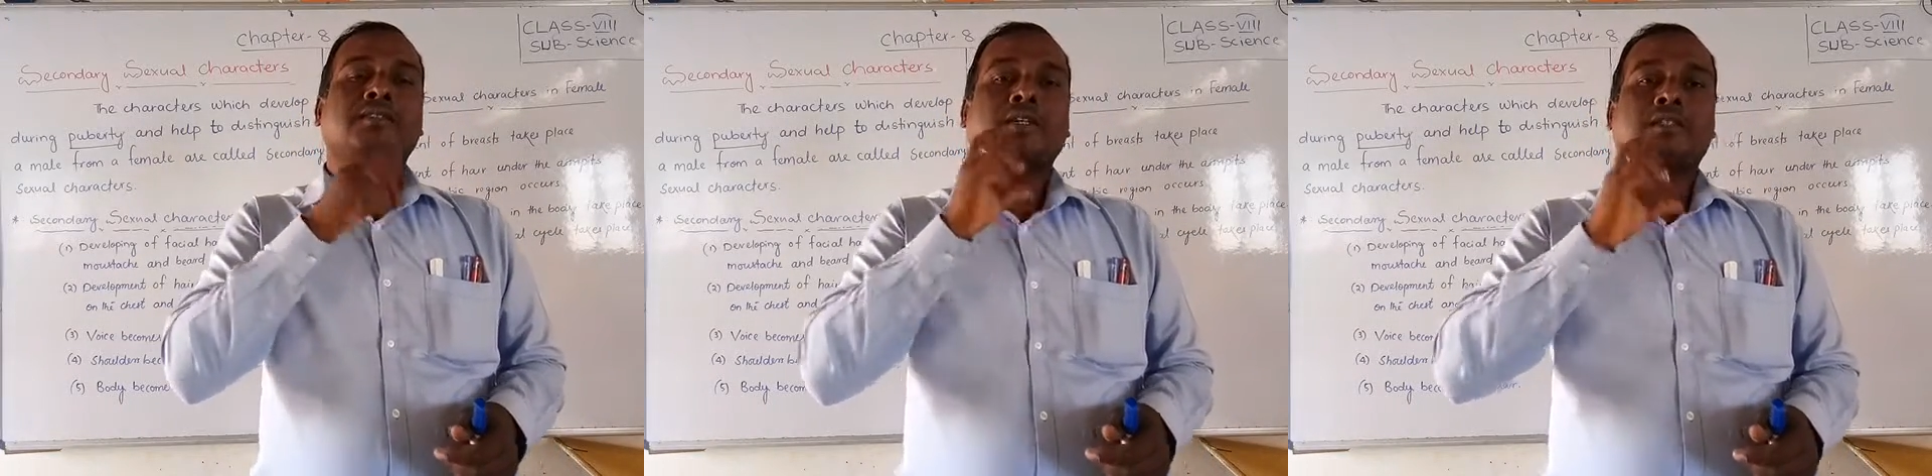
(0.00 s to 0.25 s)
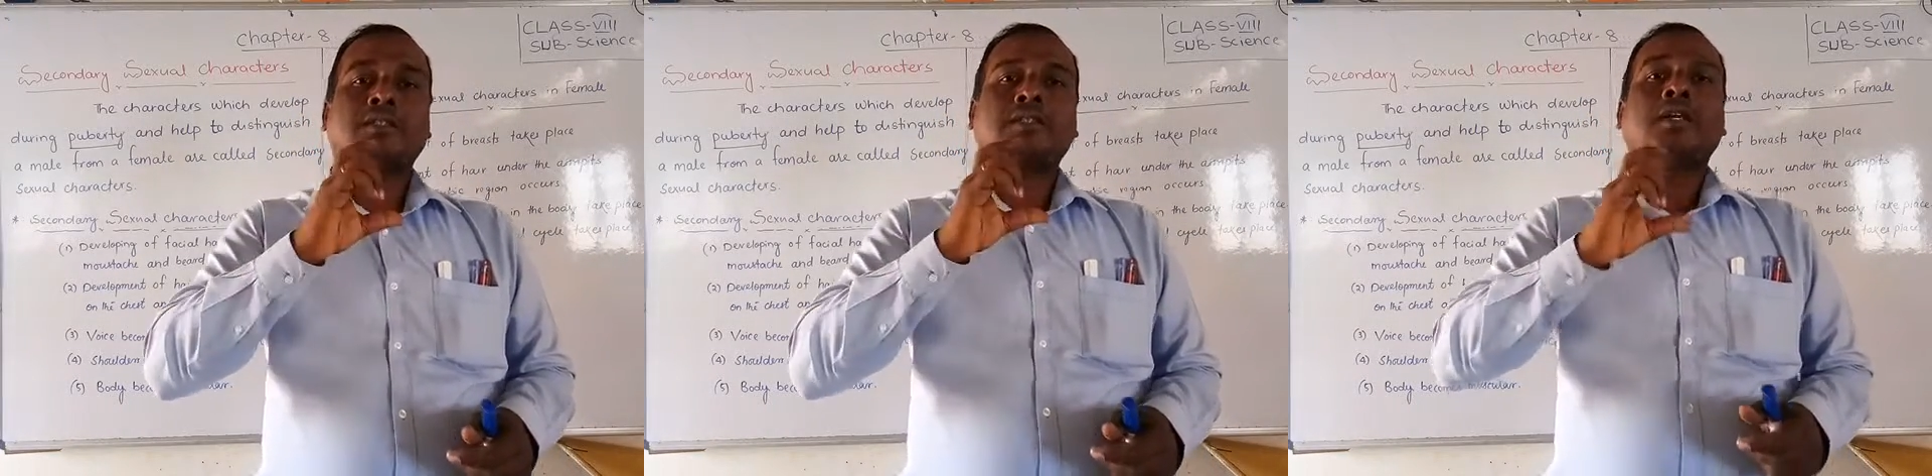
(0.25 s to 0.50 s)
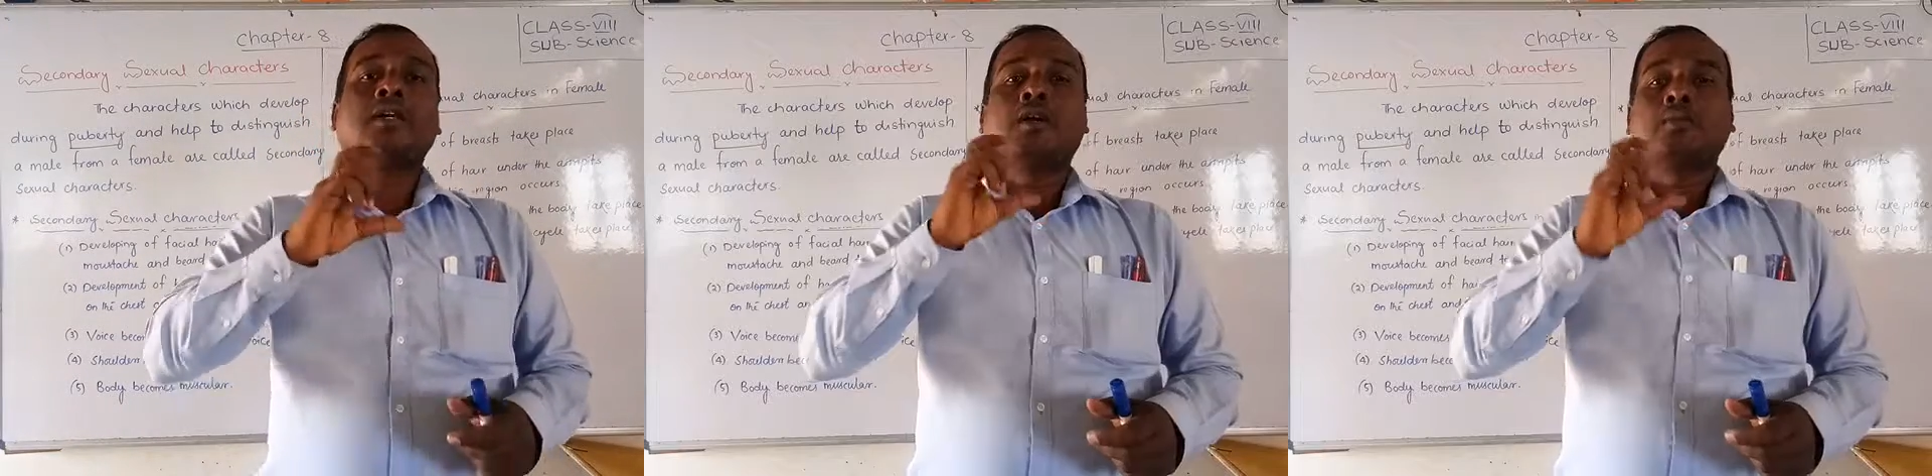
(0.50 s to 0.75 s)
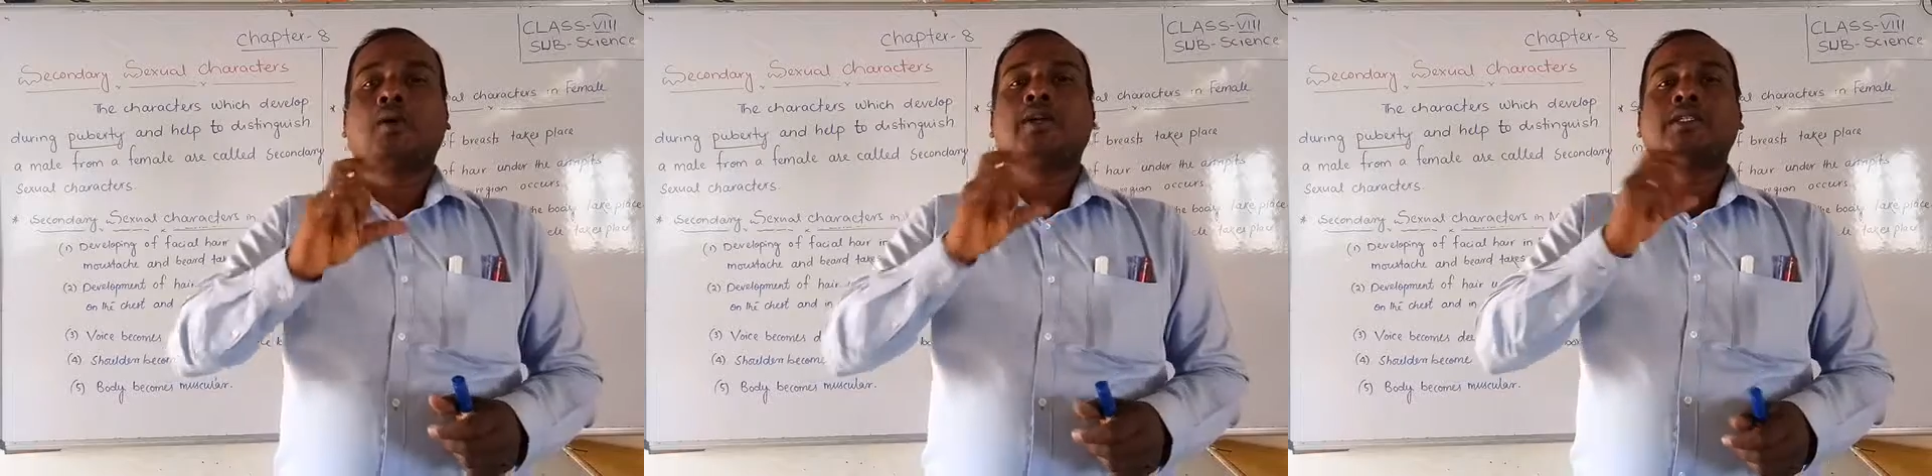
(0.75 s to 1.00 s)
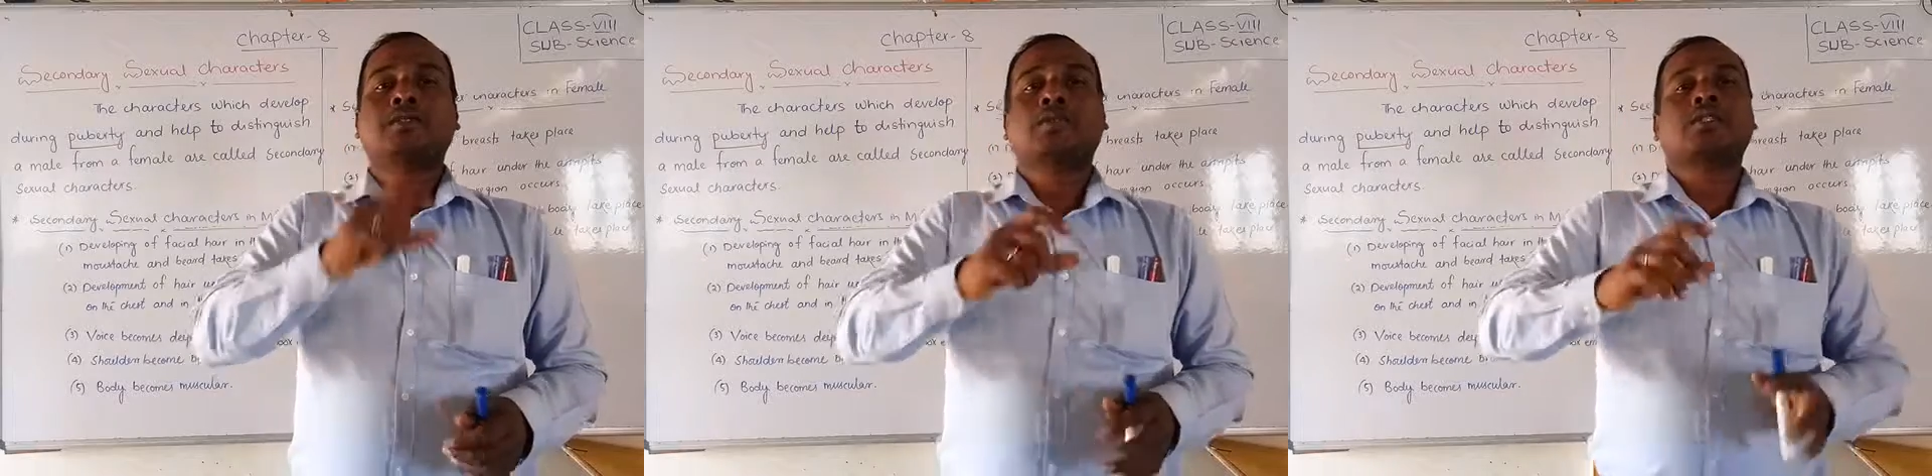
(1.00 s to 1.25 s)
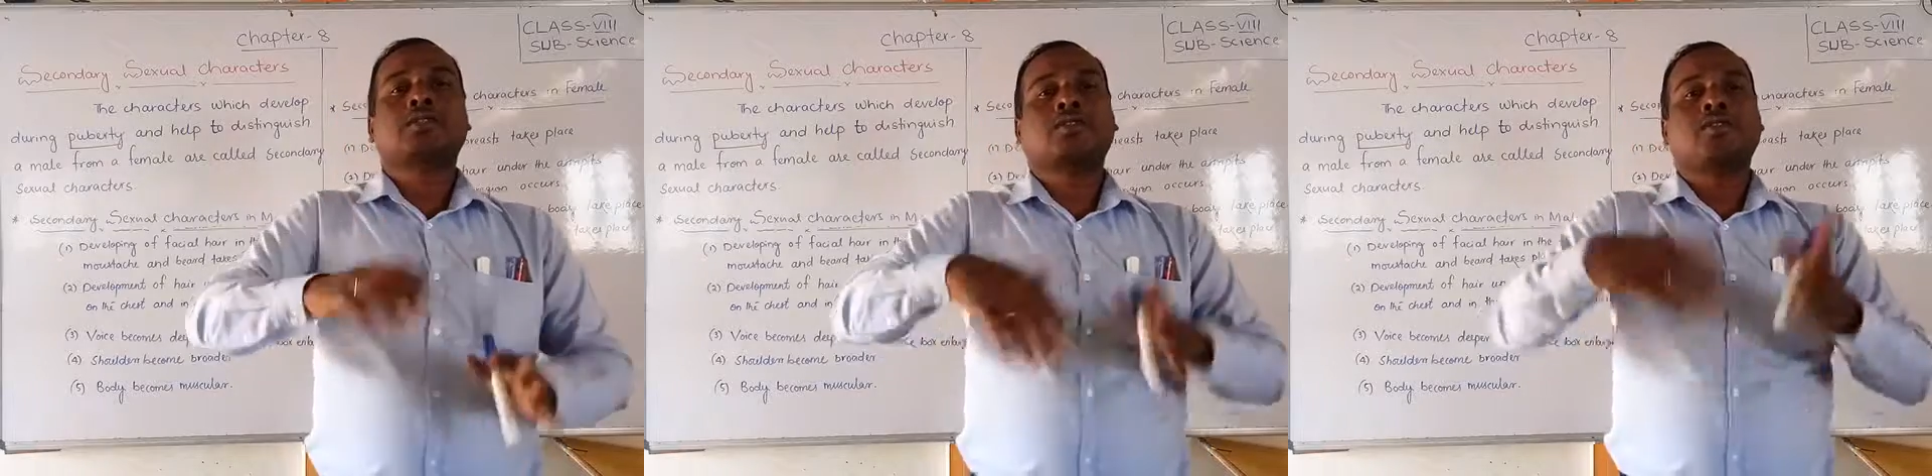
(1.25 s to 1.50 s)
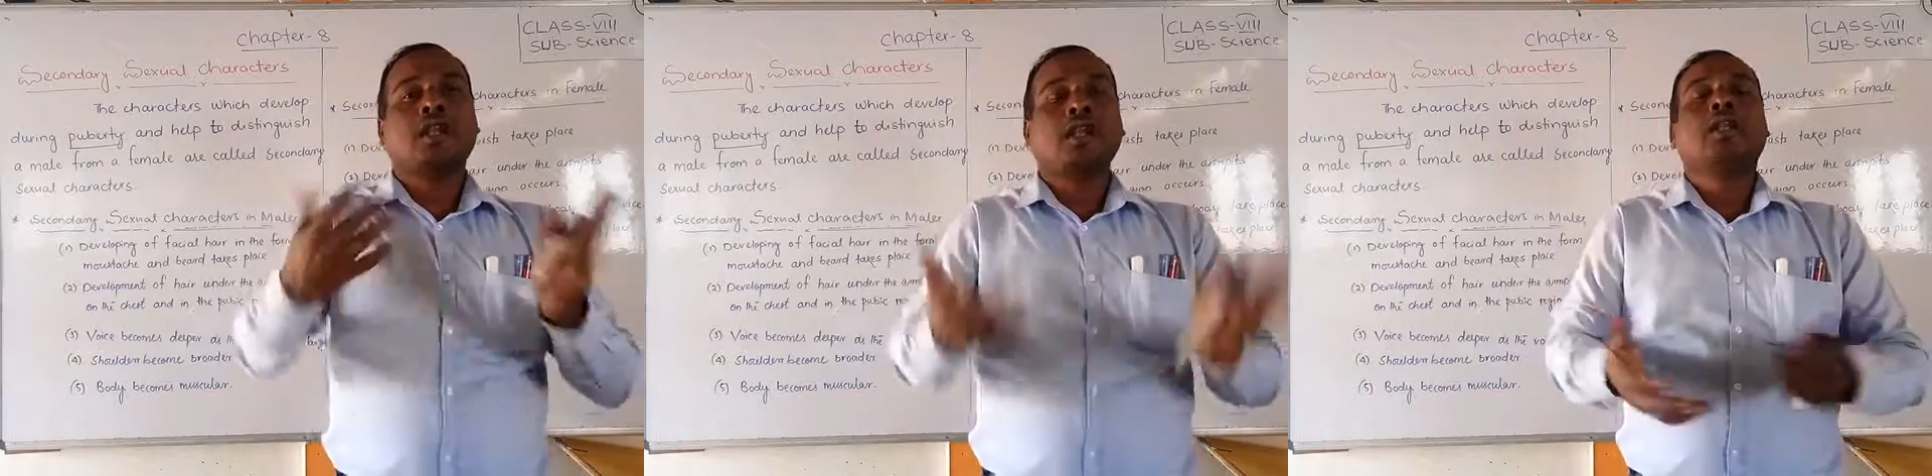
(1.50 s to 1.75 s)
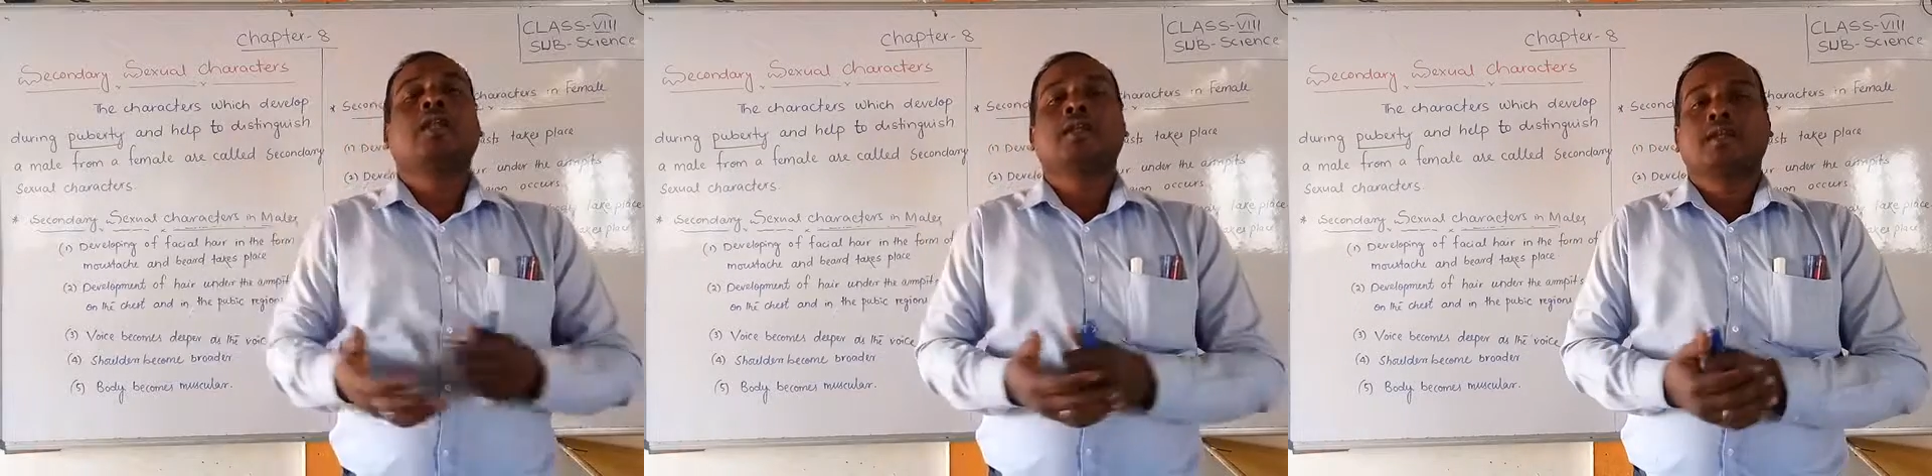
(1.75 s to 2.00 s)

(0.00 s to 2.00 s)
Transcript: that voice box will